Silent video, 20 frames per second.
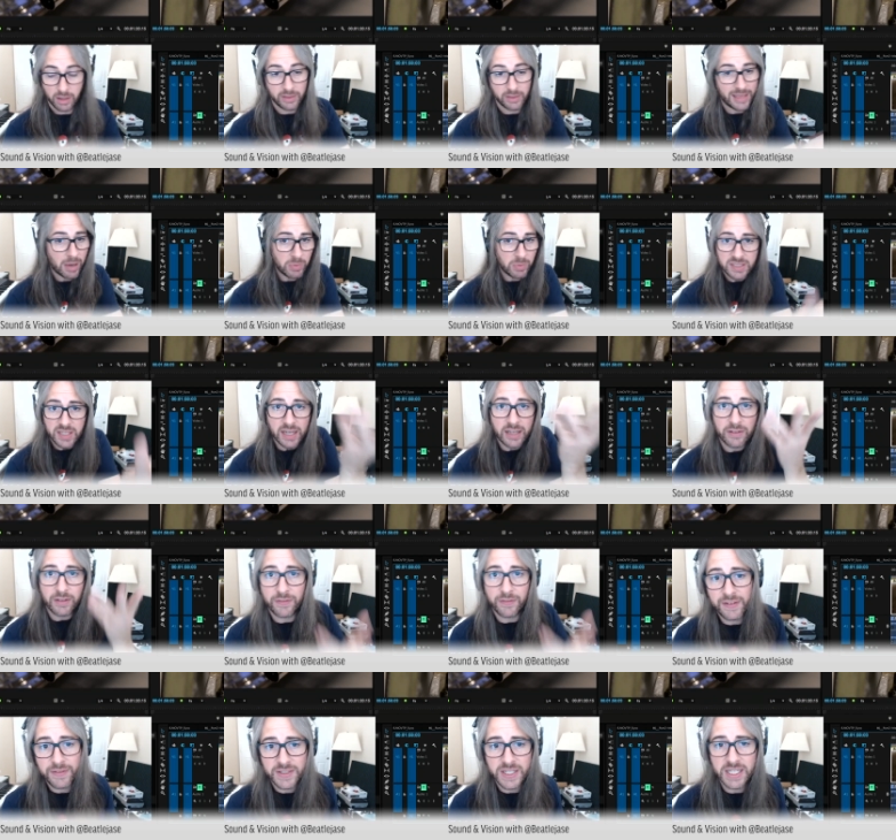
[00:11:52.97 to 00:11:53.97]
That was like a
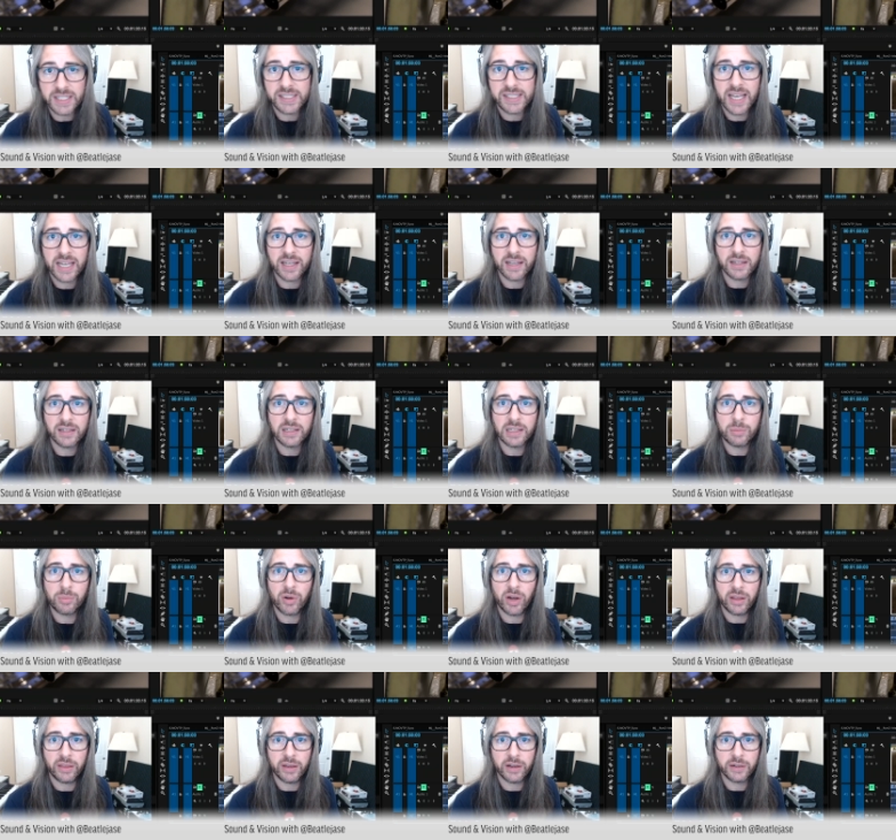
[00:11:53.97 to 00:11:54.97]
15-second clip
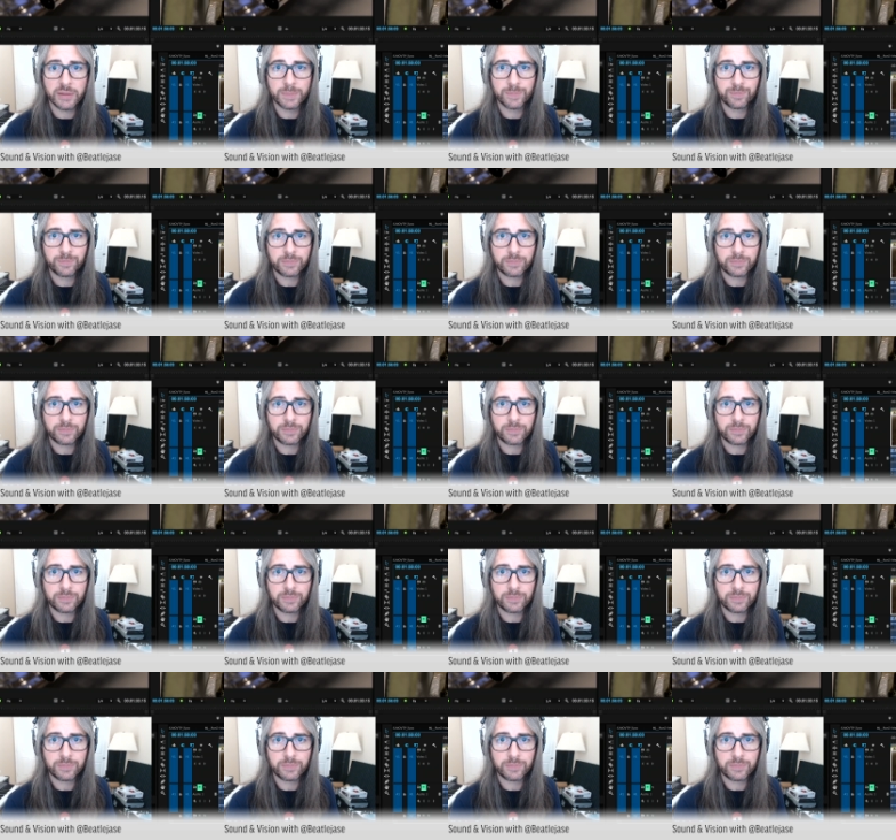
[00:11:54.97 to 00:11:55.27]
right there.